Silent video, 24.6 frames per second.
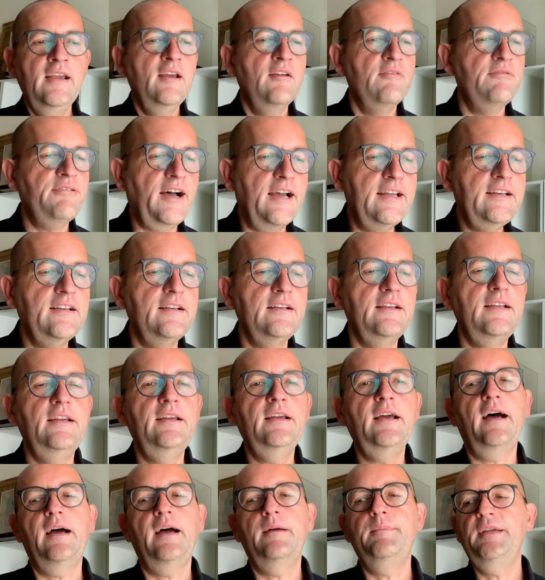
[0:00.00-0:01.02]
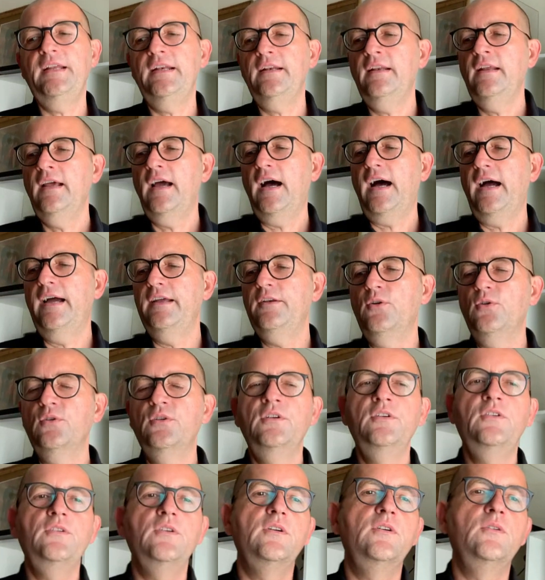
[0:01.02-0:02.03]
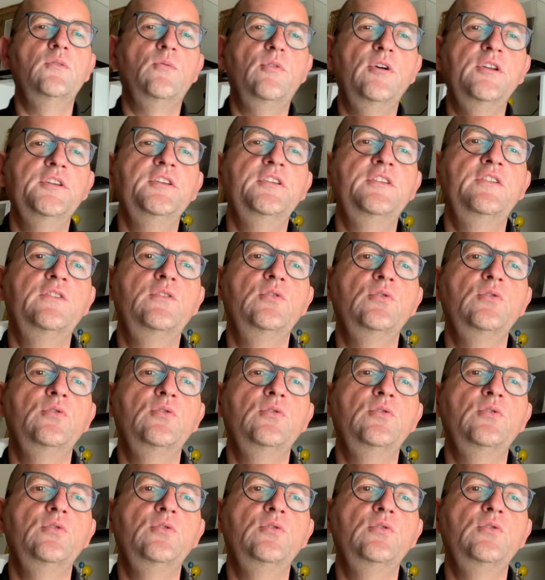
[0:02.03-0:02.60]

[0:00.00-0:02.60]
Finally, I mean, I don't want